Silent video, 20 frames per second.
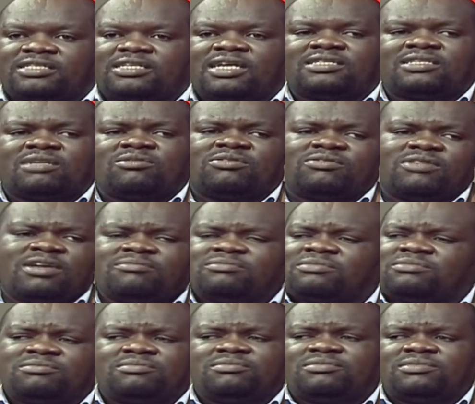And some of them
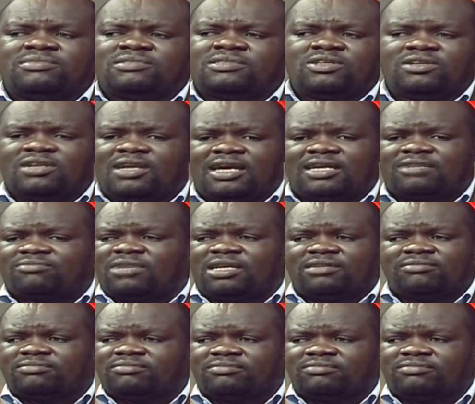don't like my,